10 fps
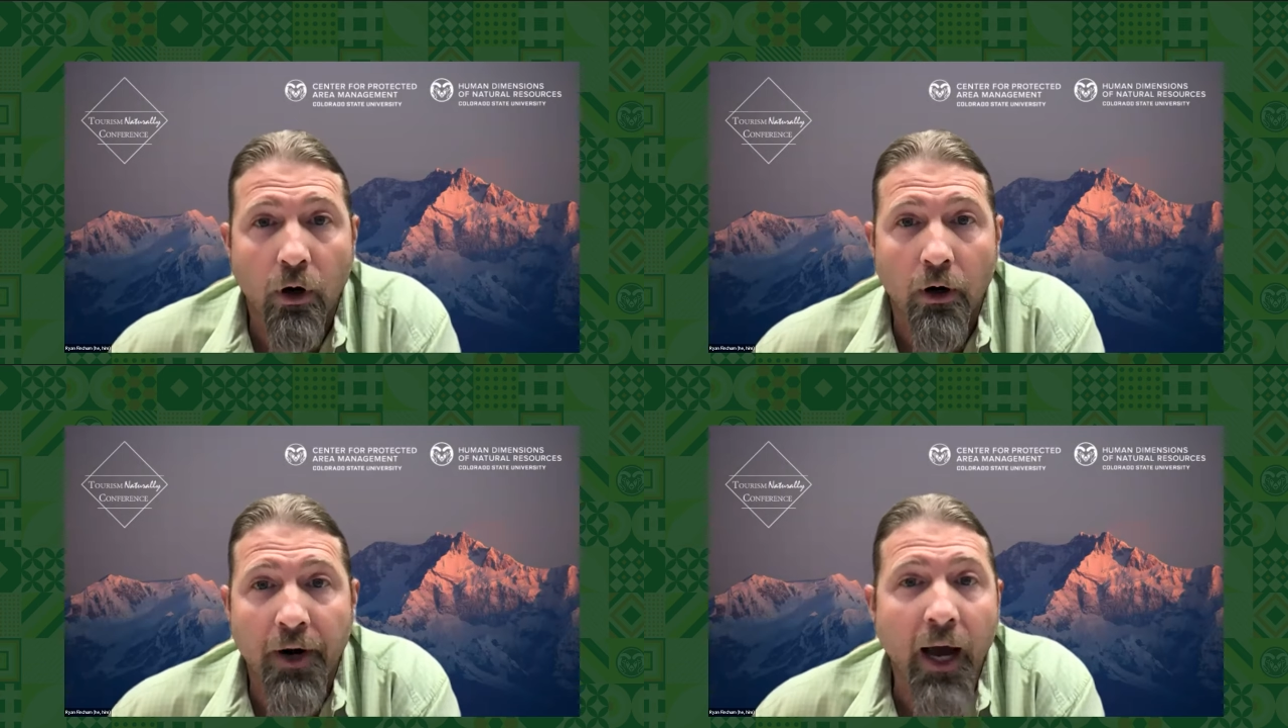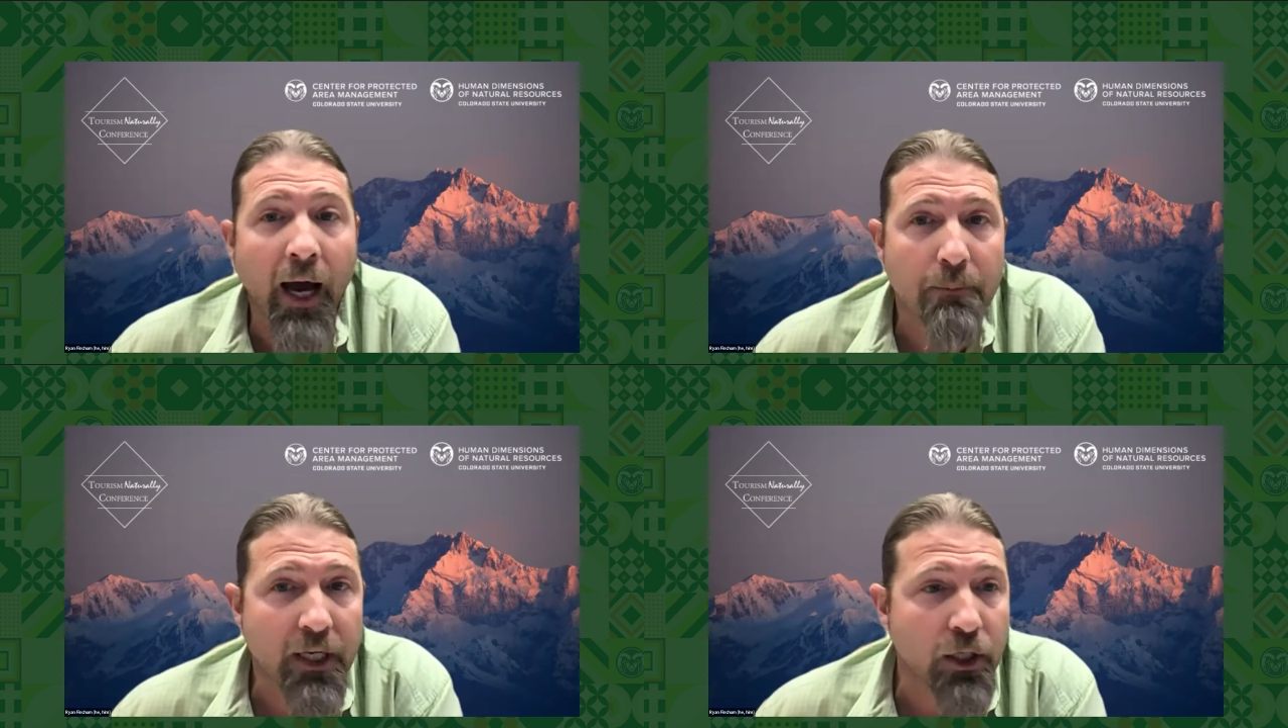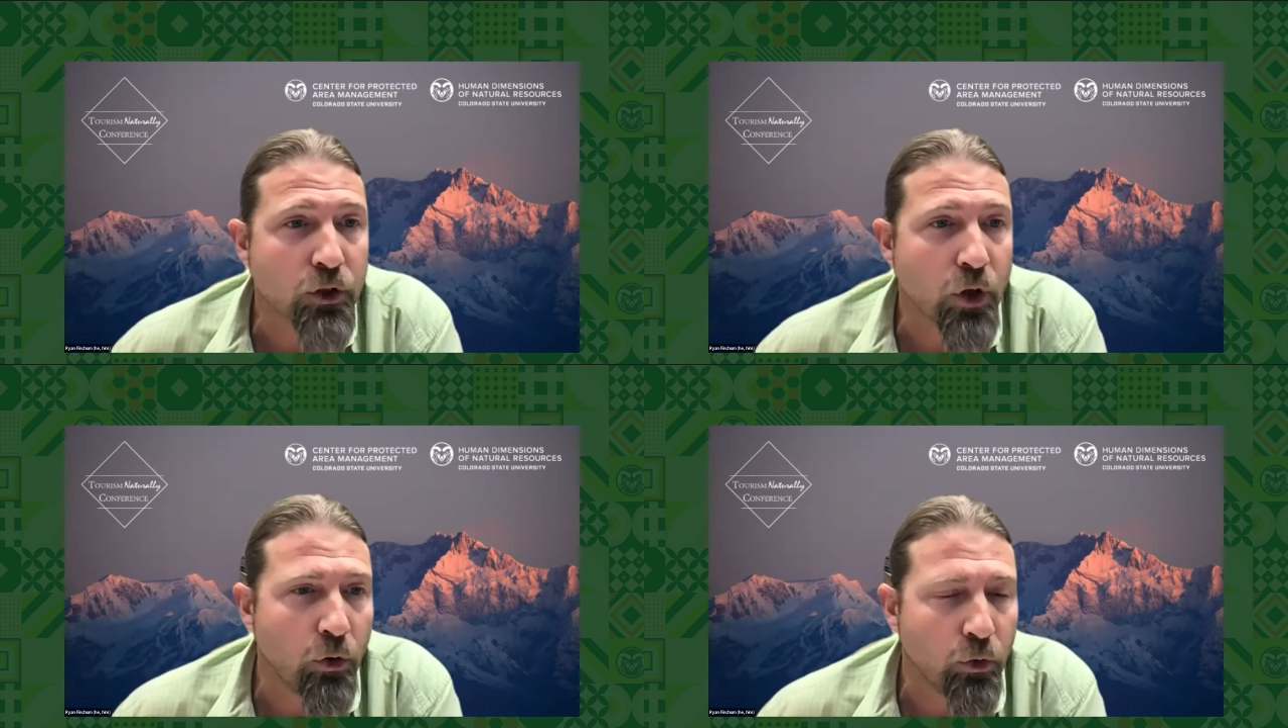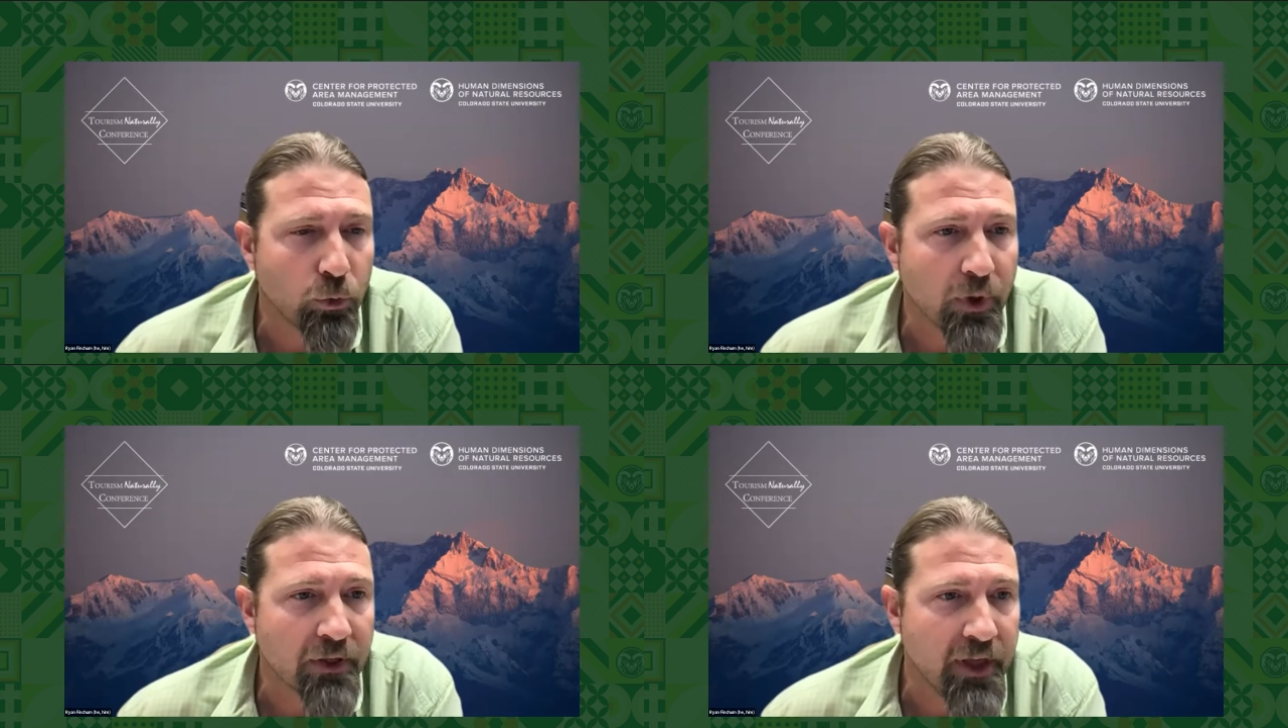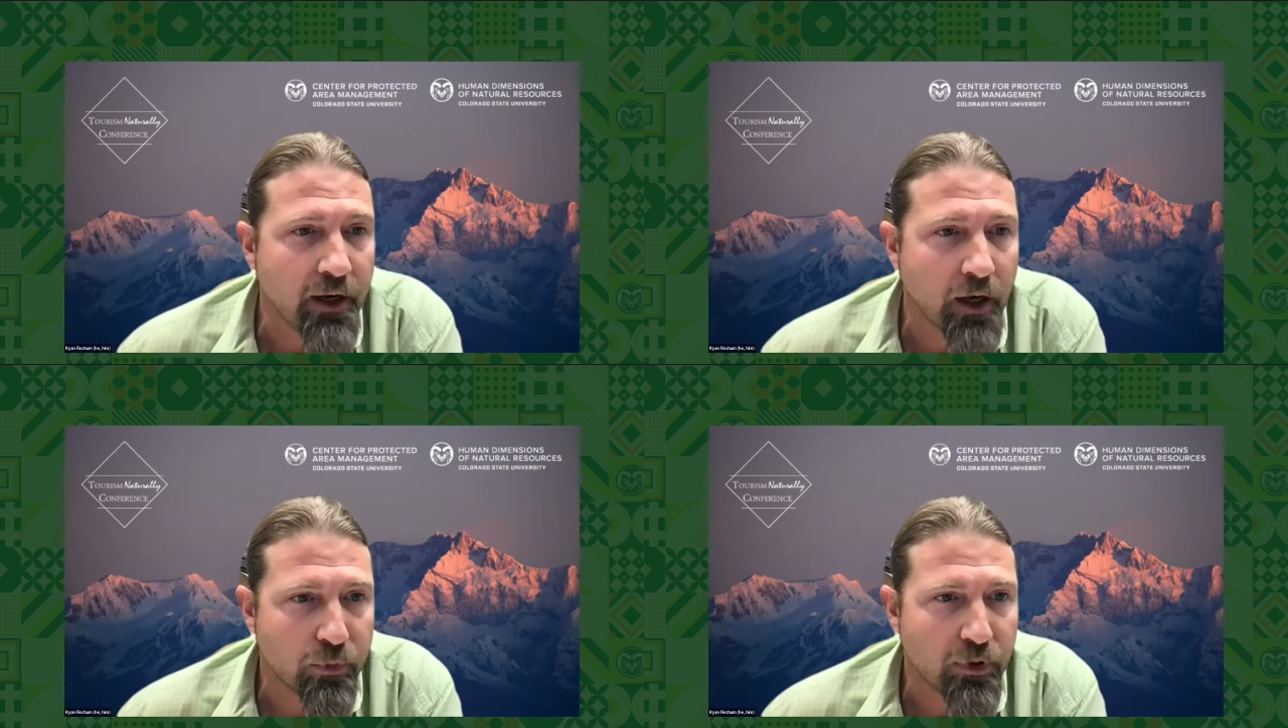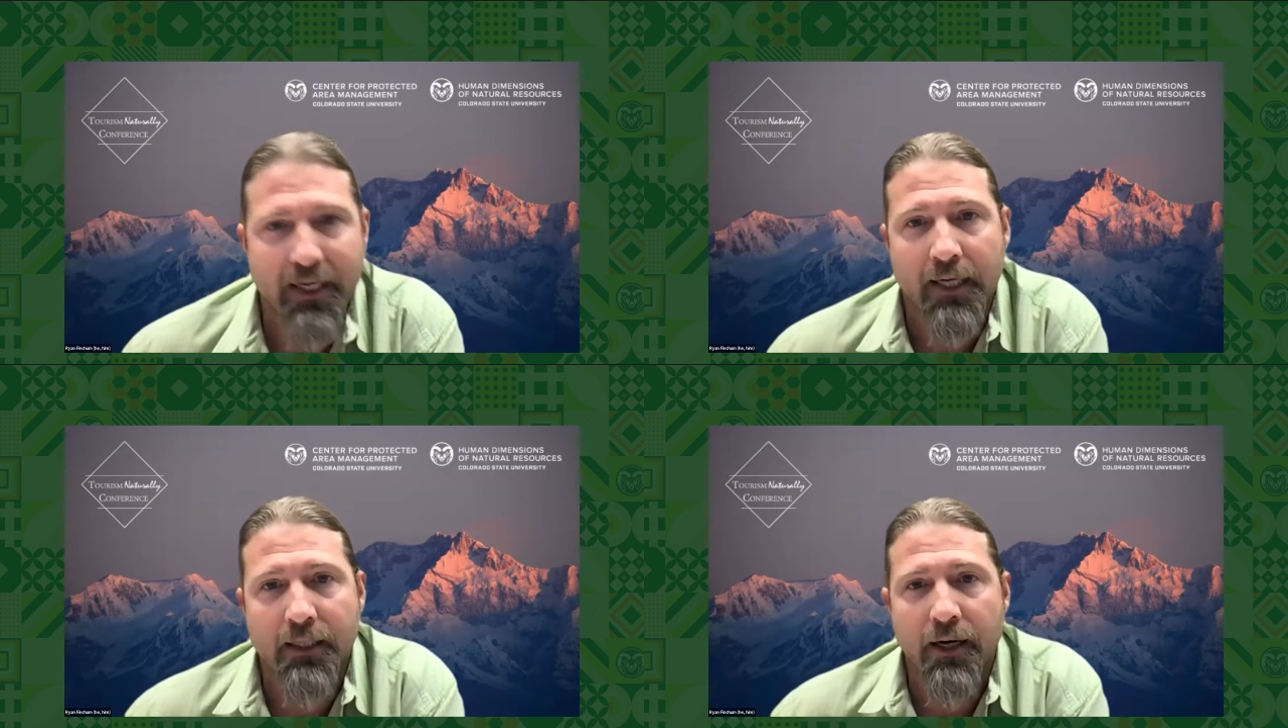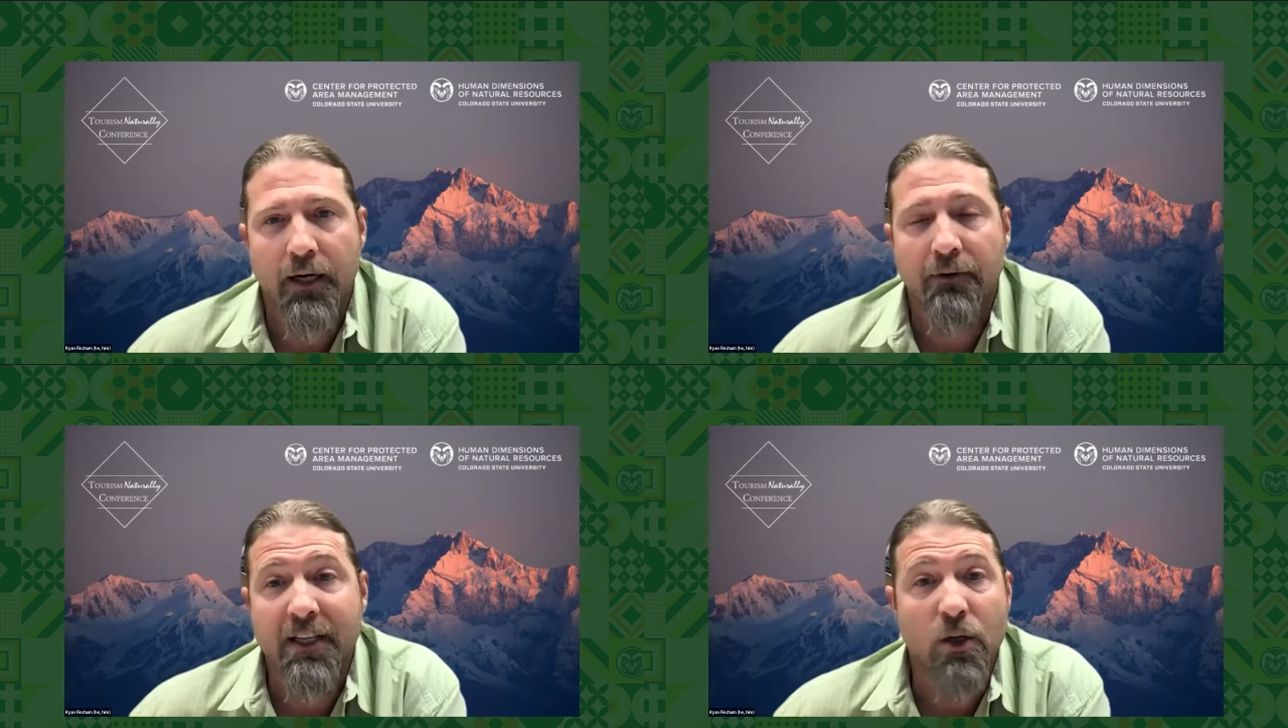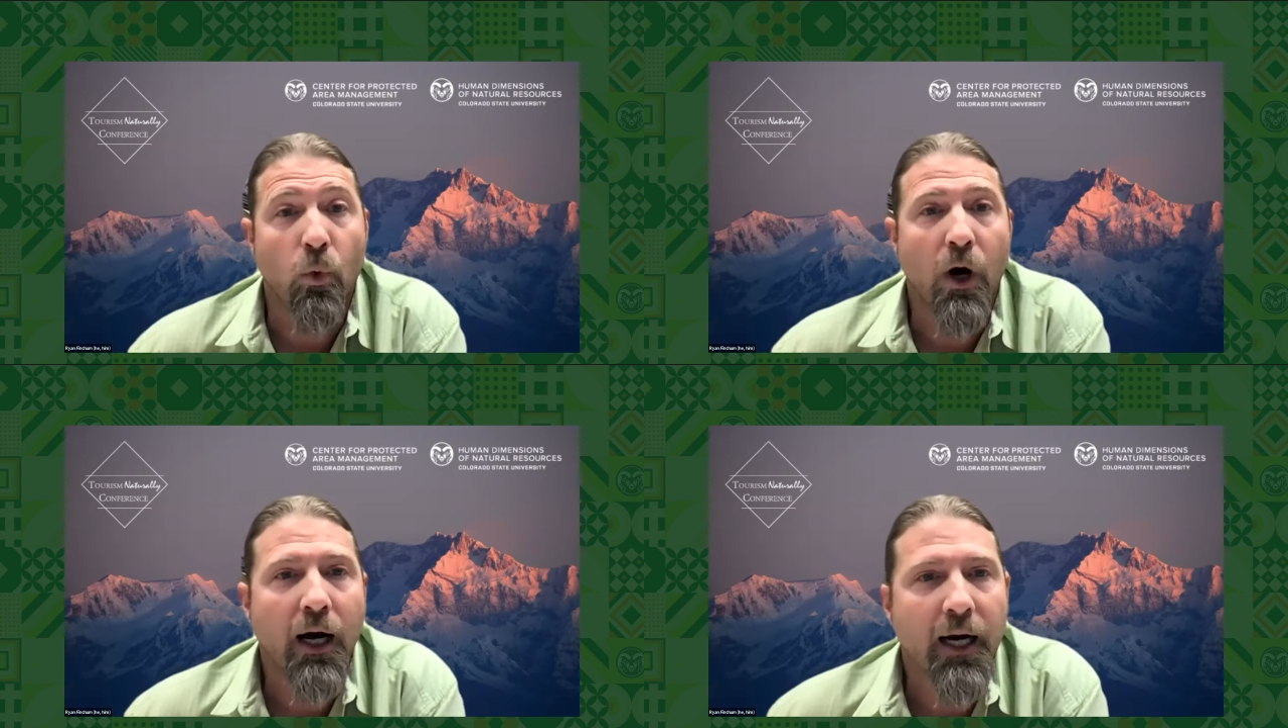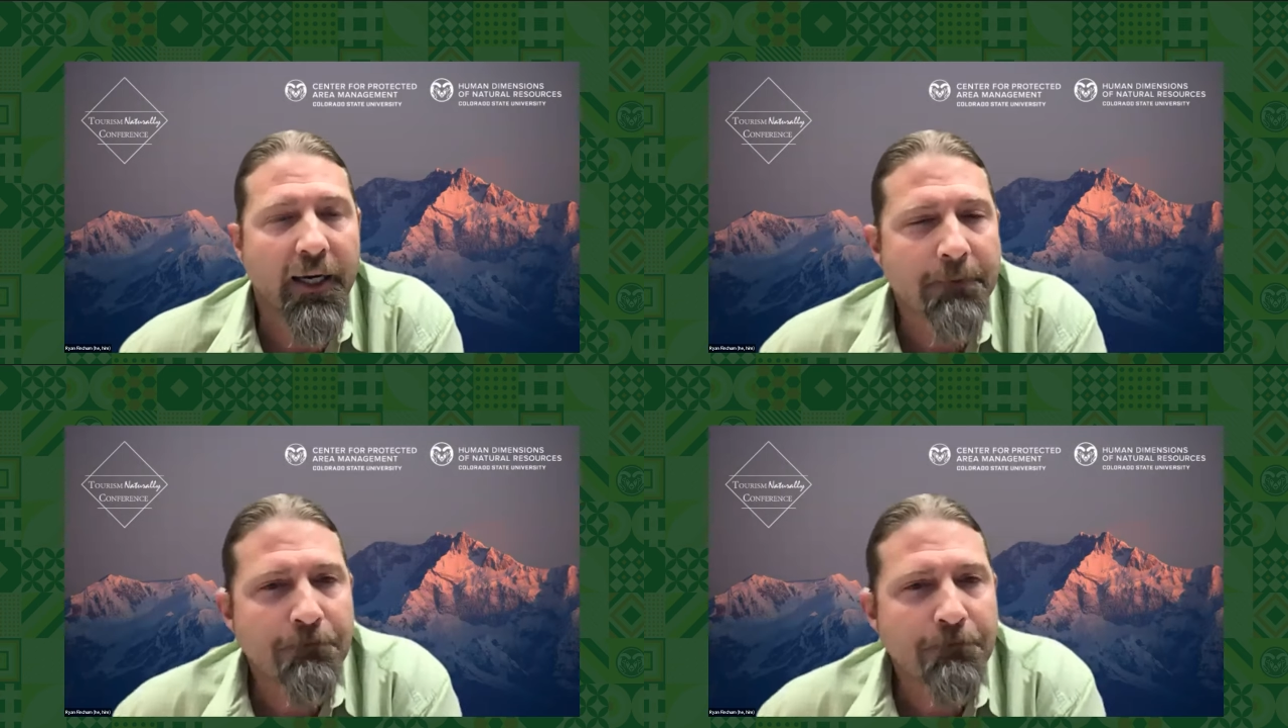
are not being told within our protected areas and why